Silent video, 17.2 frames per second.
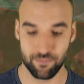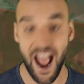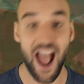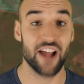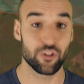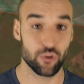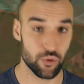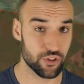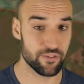
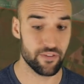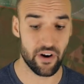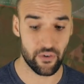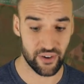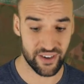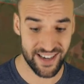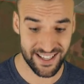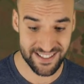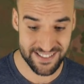And on the
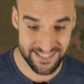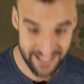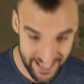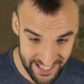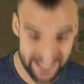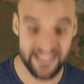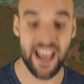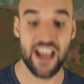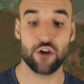very next
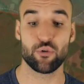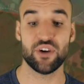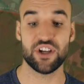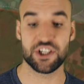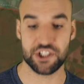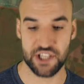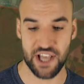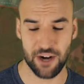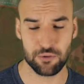day they
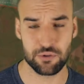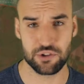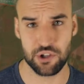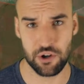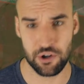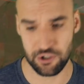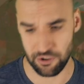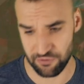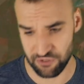reached the
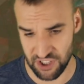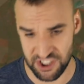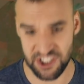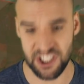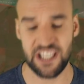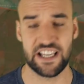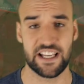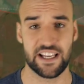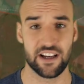outskirts of the
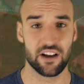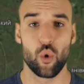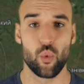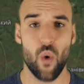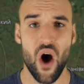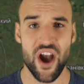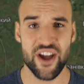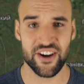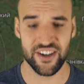city,
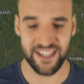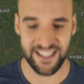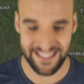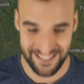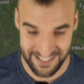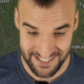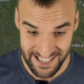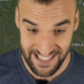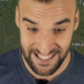widening
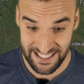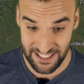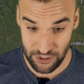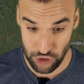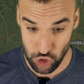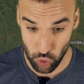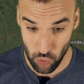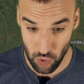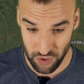the
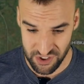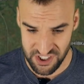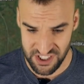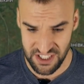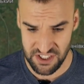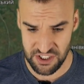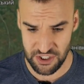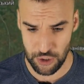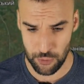salient towards
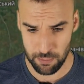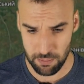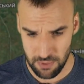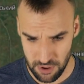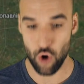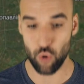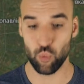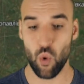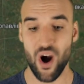Izium,
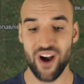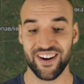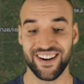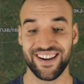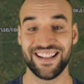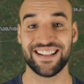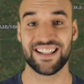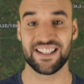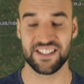
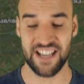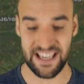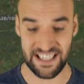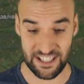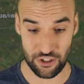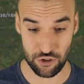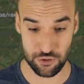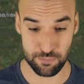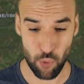widening the
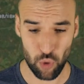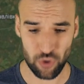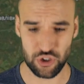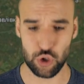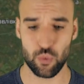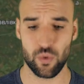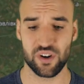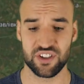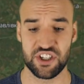salients more
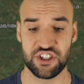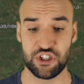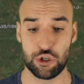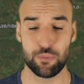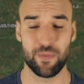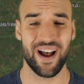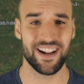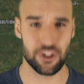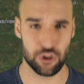towards
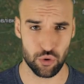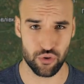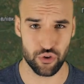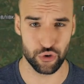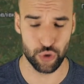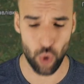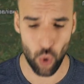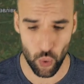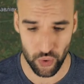Izium and to the
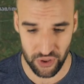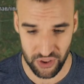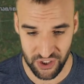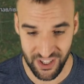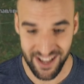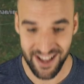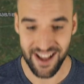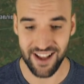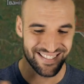
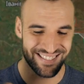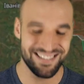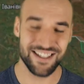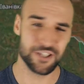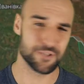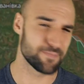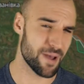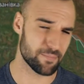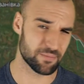north.
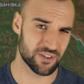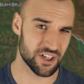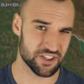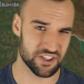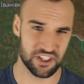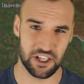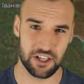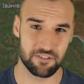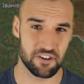This map
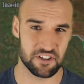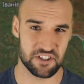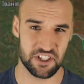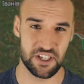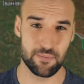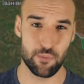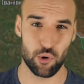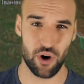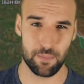doesn't give us
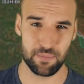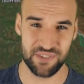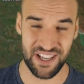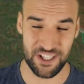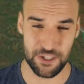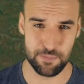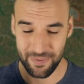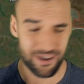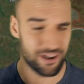any more
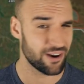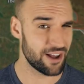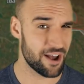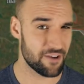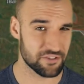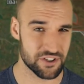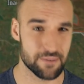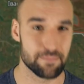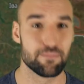updates, but I
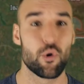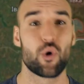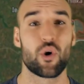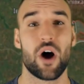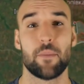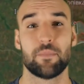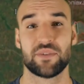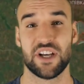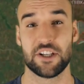have some more
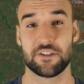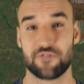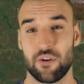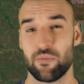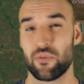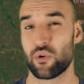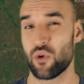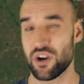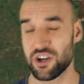updates
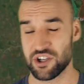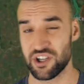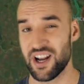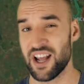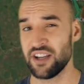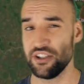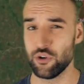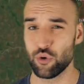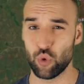from the Russian
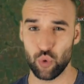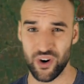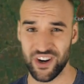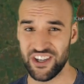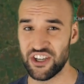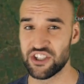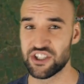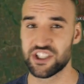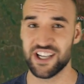and
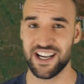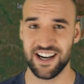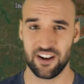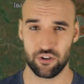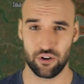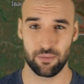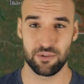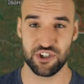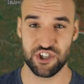Ukrainian
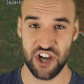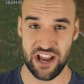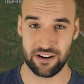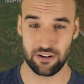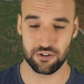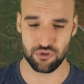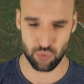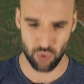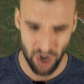Telegram
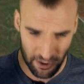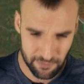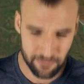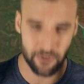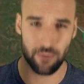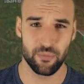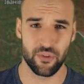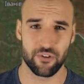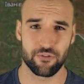channels right
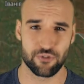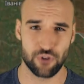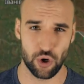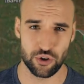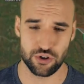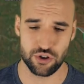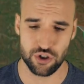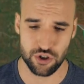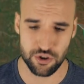from the
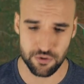front.